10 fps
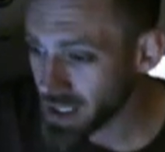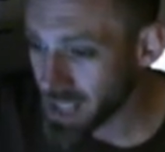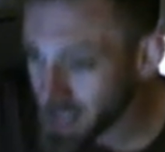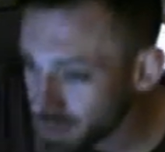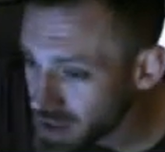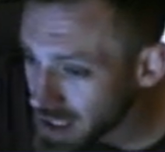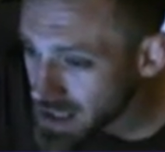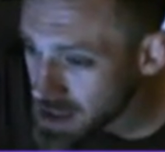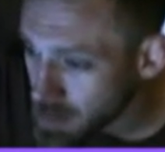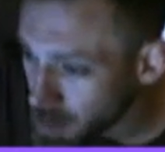kind of
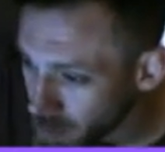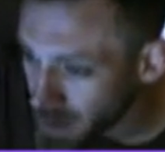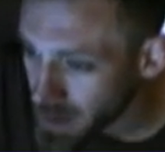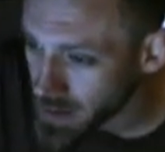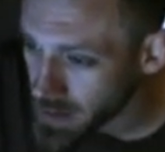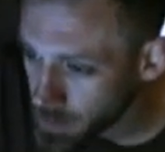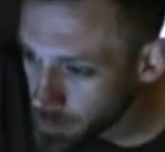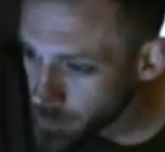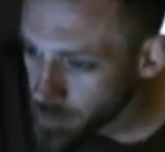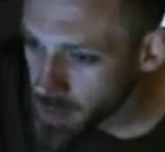needs to be played.
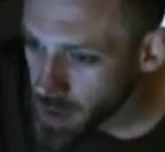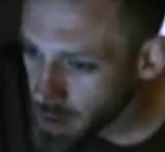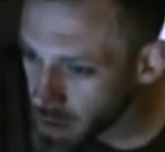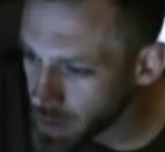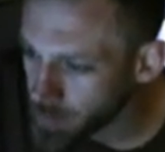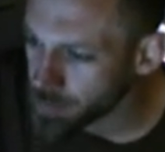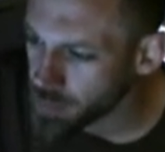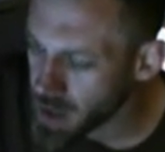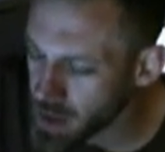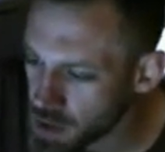Yeah,
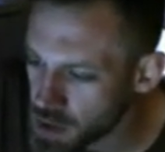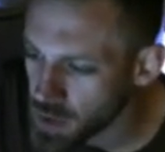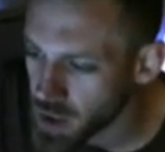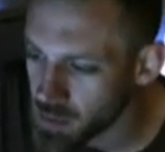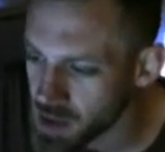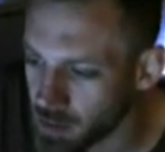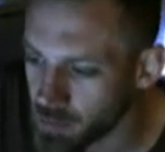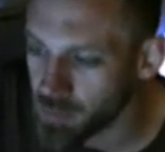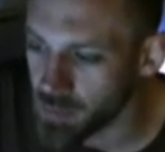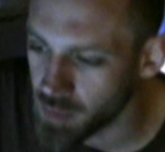in the two games that
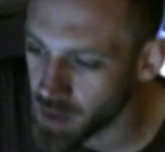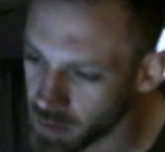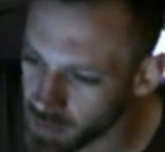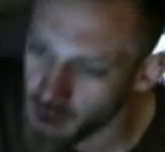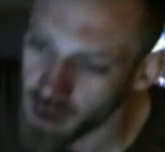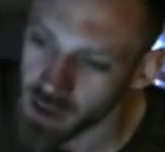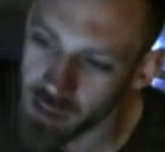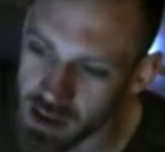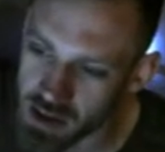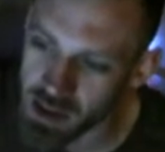I've got on the
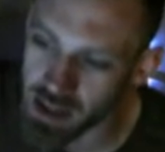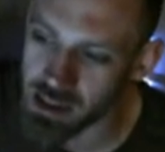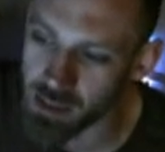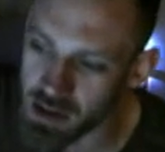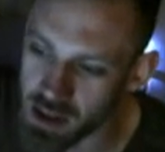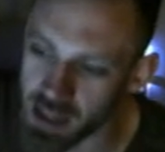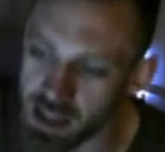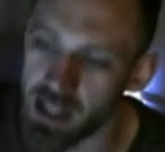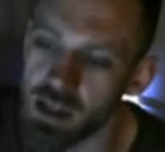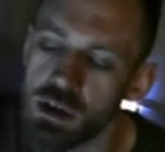Masters database here,
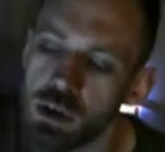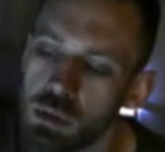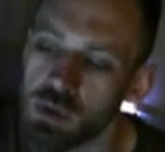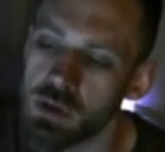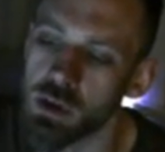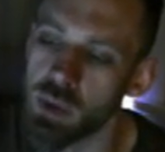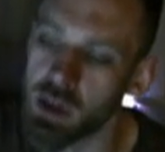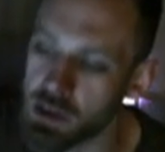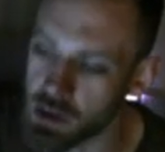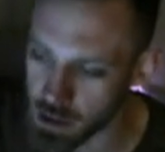they're the two moves that we
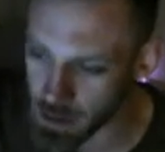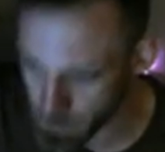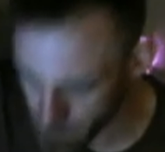can see.